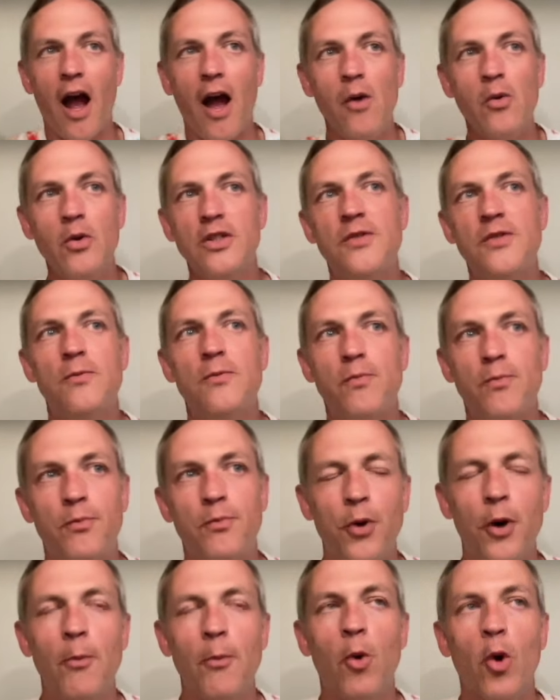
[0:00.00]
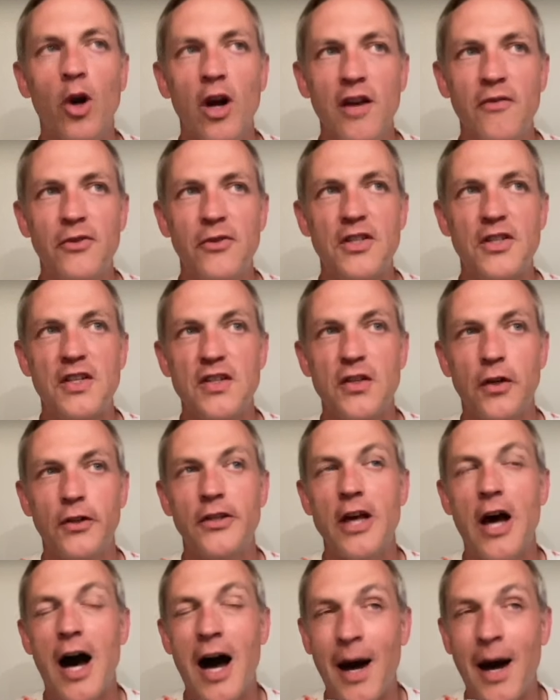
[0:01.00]
I would put more emphasis on
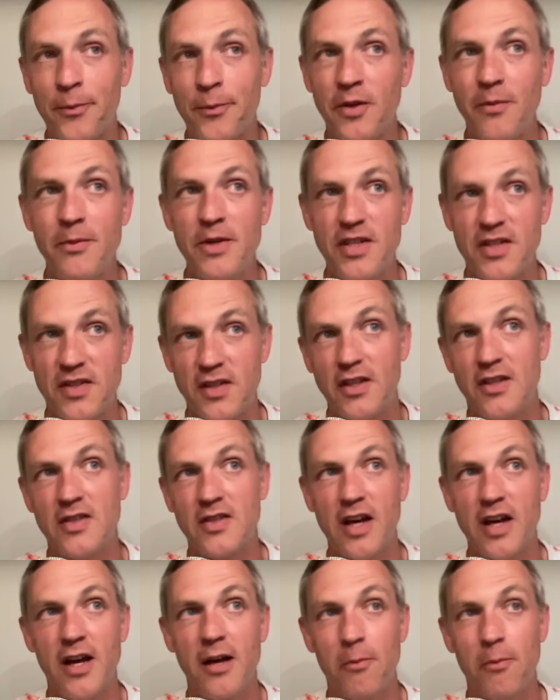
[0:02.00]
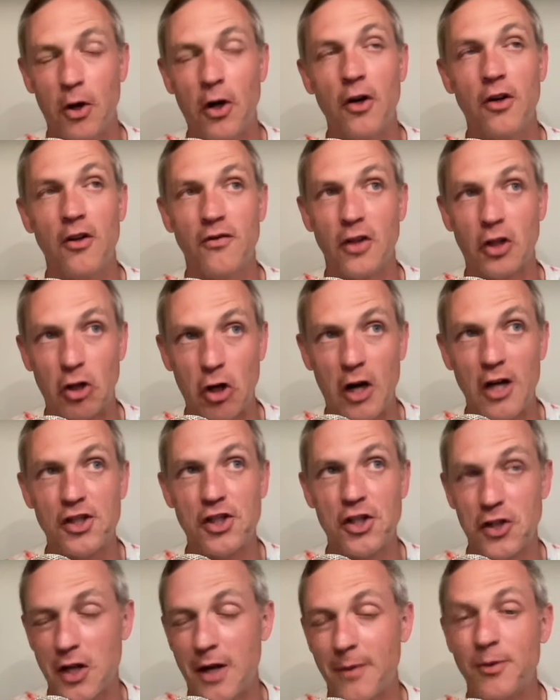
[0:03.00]
the optimistic side, part of the
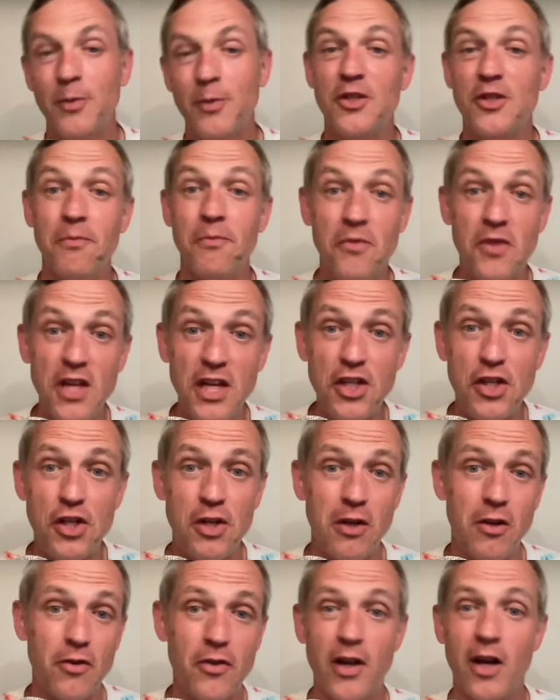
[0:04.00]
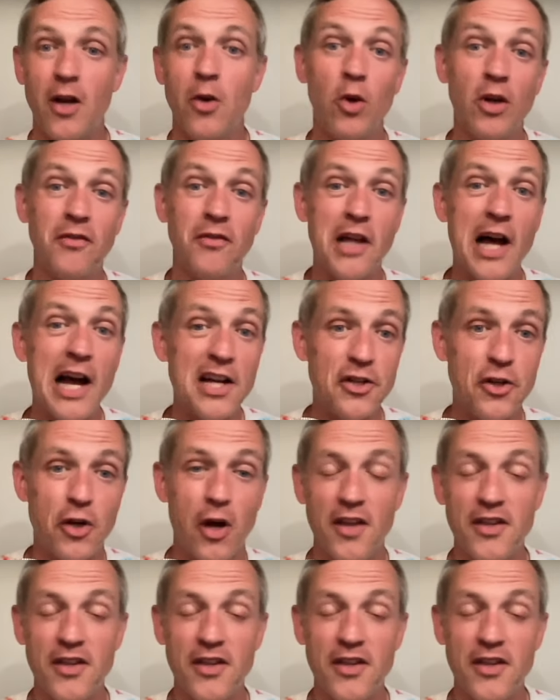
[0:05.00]
cautious optimism this year than I would have last year.